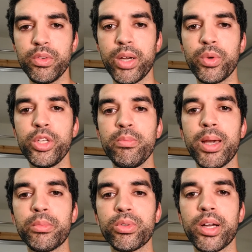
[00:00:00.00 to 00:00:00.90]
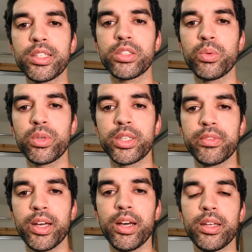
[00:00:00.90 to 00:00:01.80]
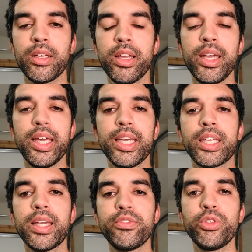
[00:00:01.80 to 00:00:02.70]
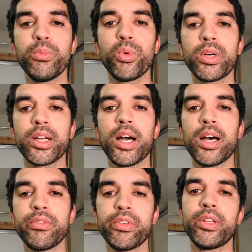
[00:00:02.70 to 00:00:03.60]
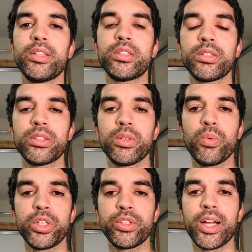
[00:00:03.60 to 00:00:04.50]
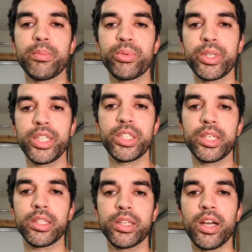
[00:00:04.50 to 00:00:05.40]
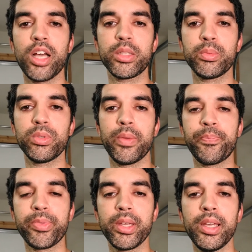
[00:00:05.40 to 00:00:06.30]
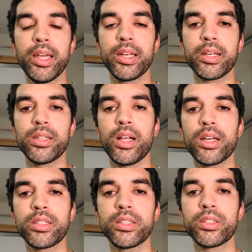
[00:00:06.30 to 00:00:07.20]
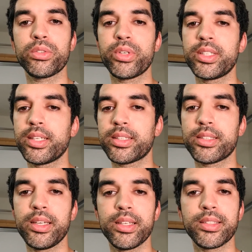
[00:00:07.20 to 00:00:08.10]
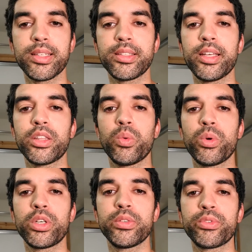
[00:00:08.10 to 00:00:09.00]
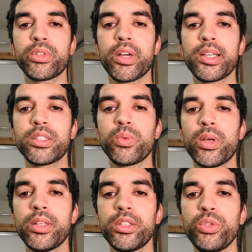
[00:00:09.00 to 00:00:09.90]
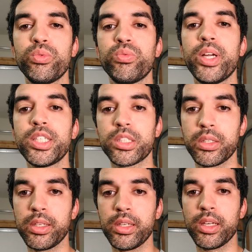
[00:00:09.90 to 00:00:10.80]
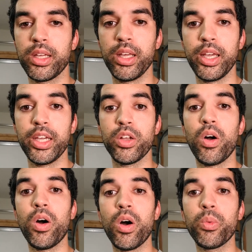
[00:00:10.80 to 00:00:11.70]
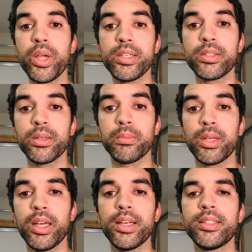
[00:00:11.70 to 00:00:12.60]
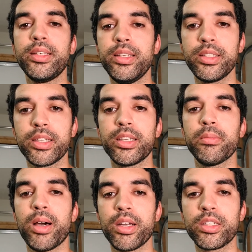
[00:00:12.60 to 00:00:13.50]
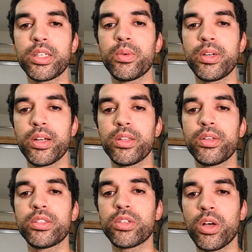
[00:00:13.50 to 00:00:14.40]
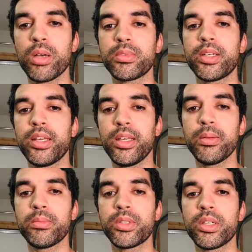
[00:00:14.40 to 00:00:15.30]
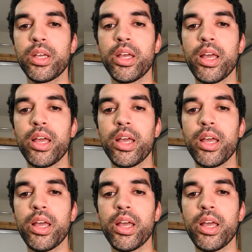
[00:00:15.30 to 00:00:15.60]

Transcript: right? When you memorize the word of God, it gives you more confidence when you're out preaching the gospel. And in Colossians 3:16, it says, let the word of Christ dwell in you richly in all wisdom, teaching and admonishing one another in psalms and hymns